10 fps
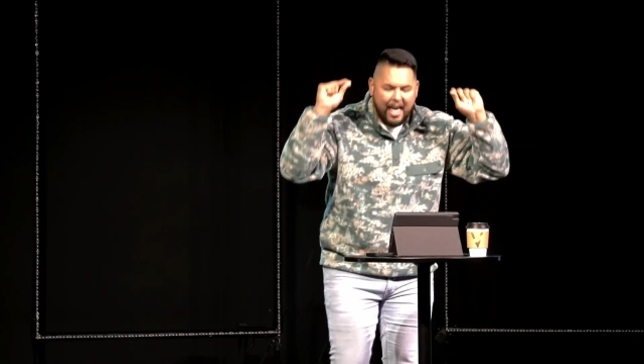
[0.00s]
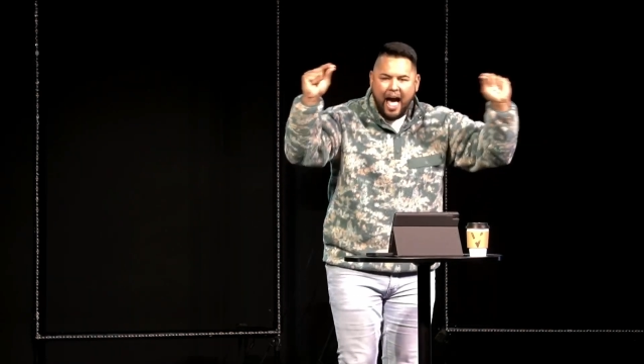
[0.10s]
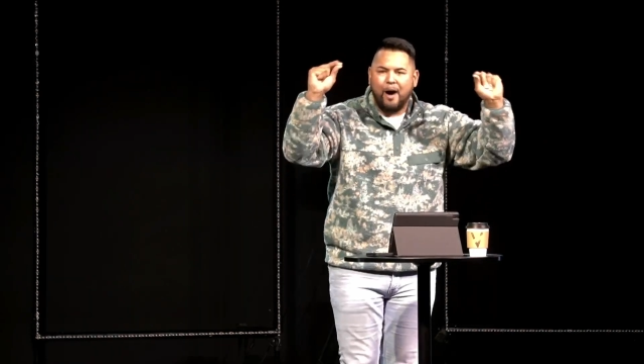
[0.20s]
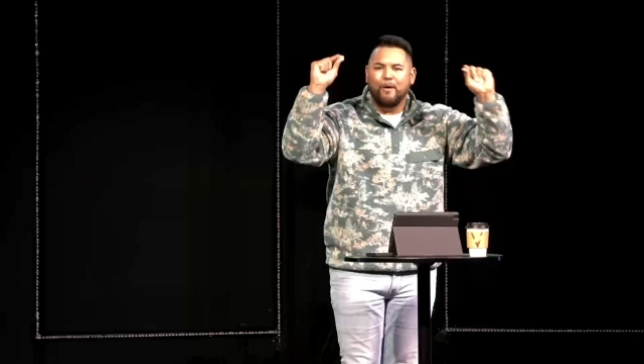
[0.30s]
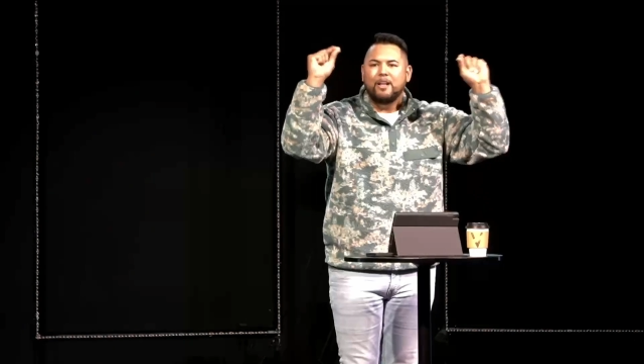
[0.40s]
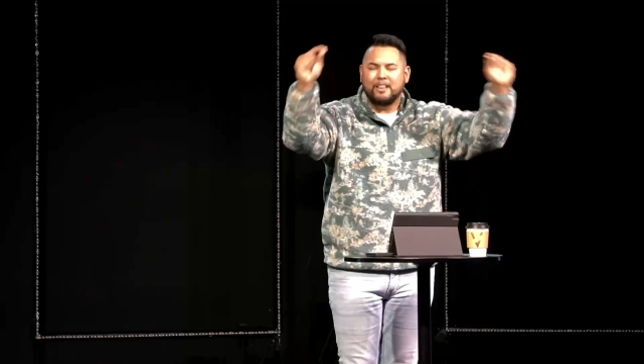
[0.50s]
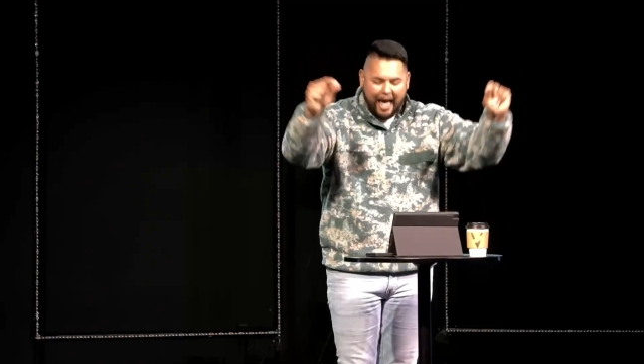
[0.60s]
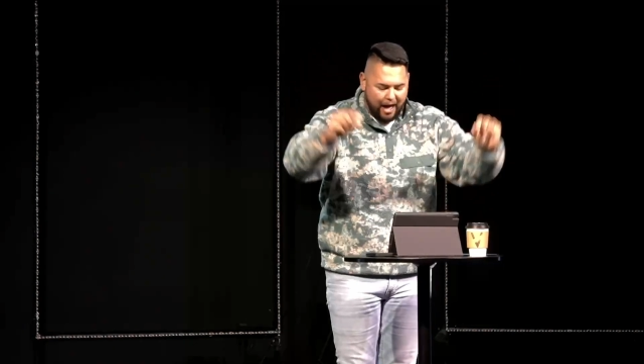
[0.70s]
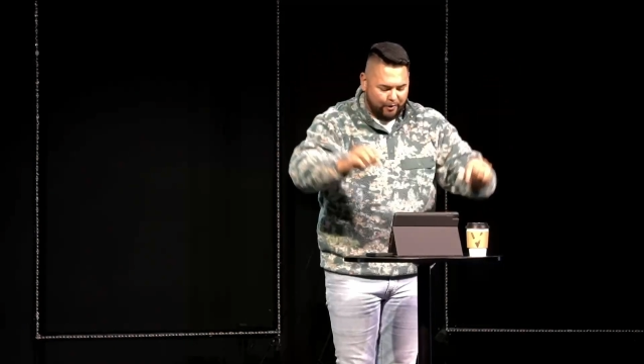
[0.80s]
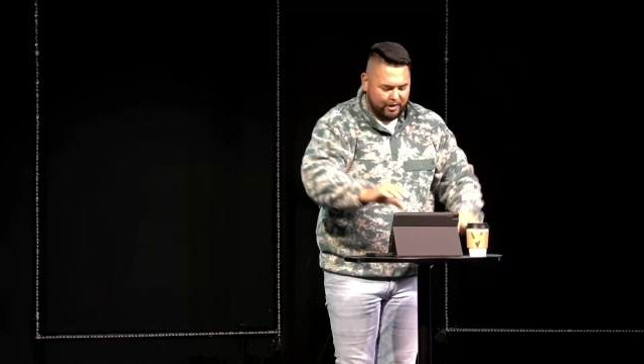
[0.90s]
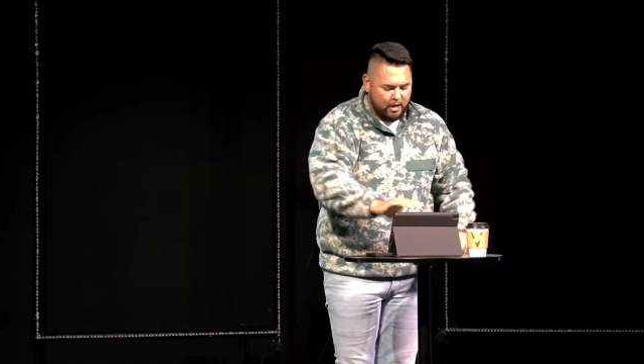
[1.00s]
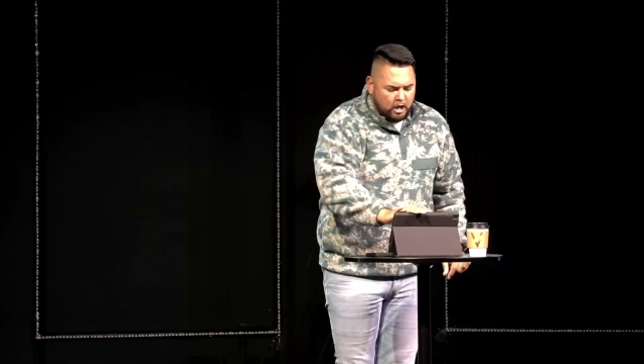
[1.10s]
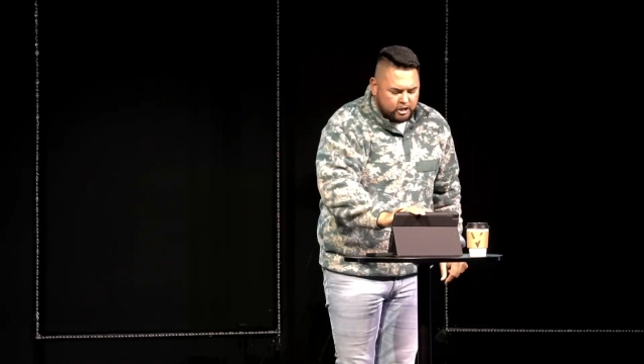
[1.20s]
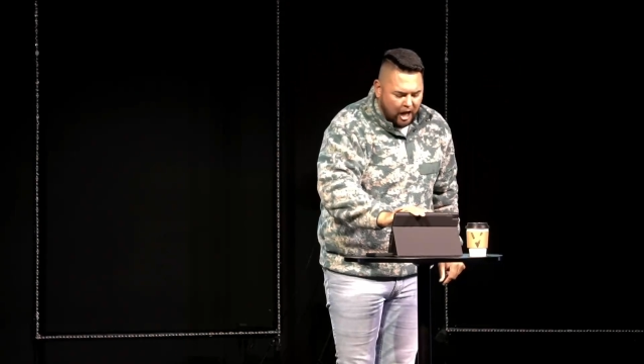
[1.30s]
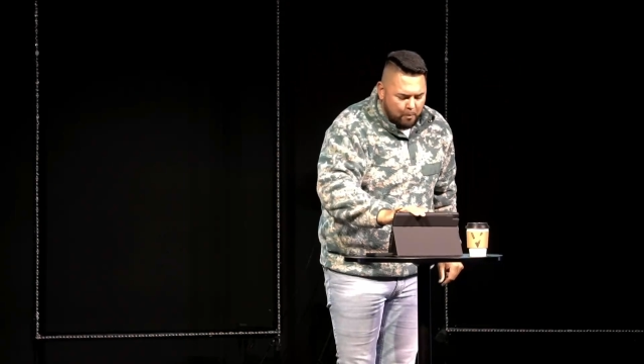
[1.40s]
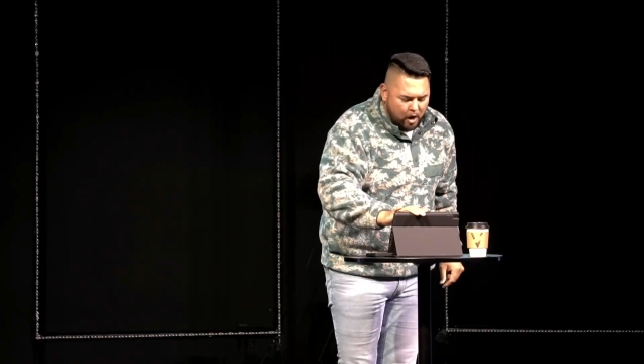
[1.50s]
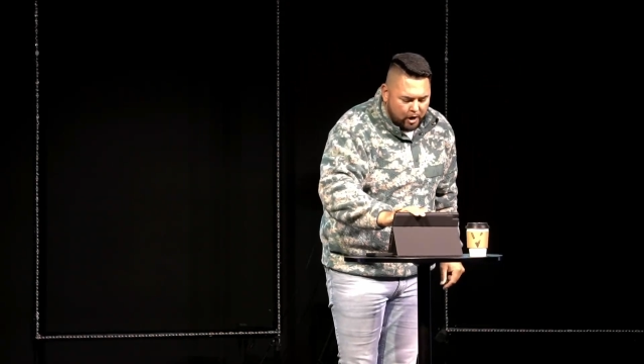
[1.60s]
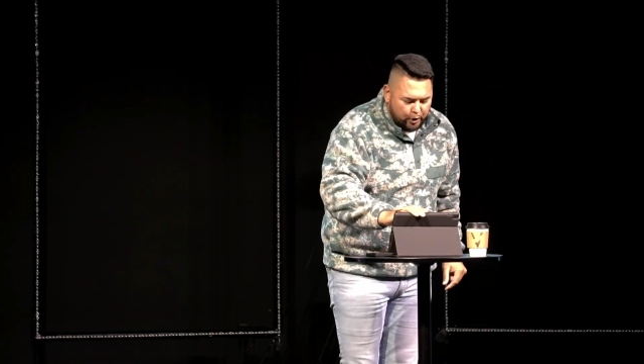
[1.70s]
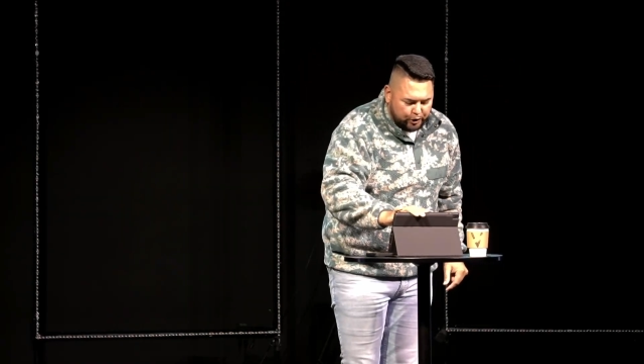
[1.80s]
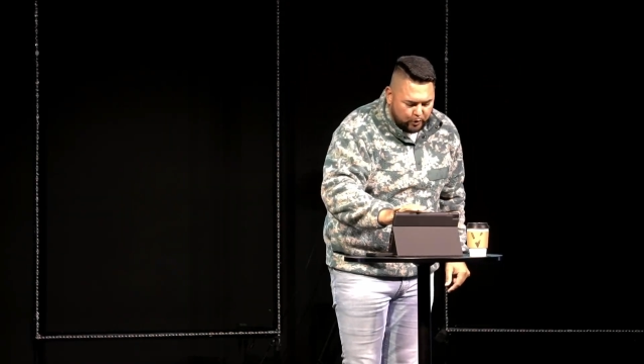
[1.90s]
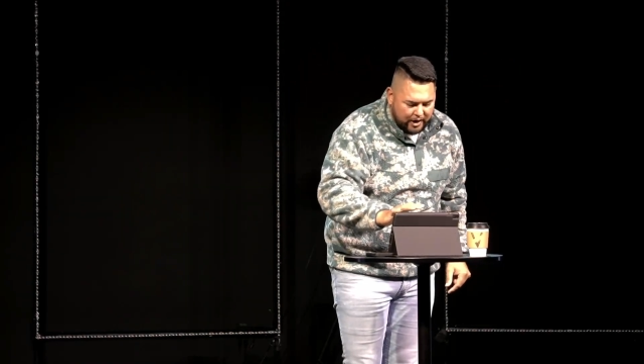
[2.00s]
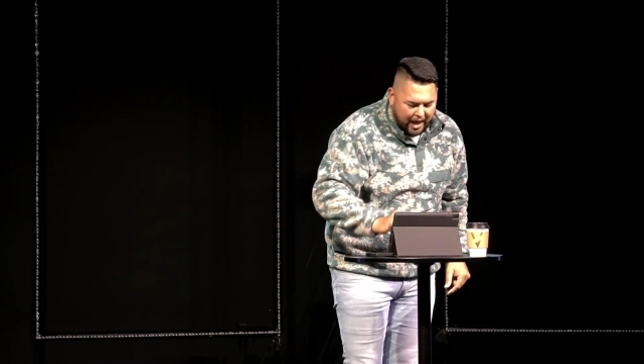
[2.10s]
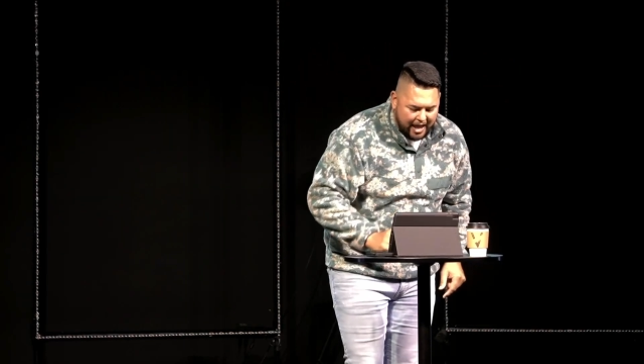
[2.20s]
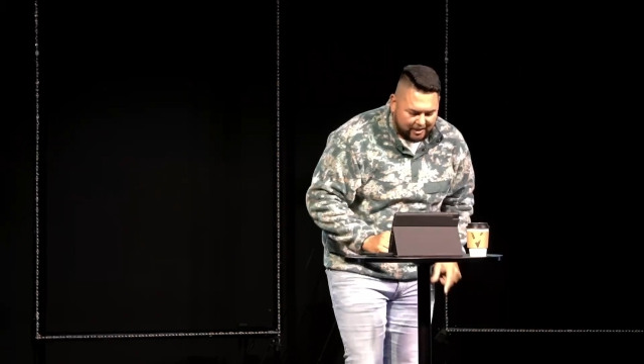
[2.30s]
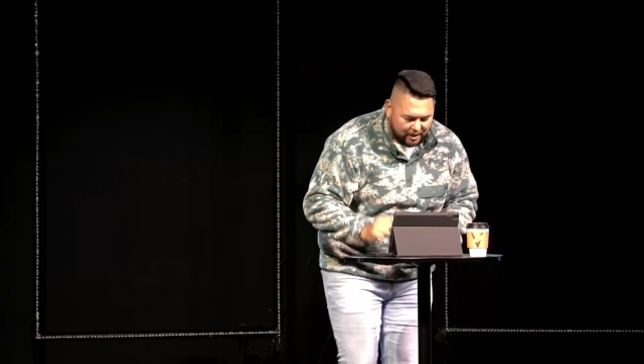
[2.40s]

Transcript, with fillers: out loud. Psalm 103 8 The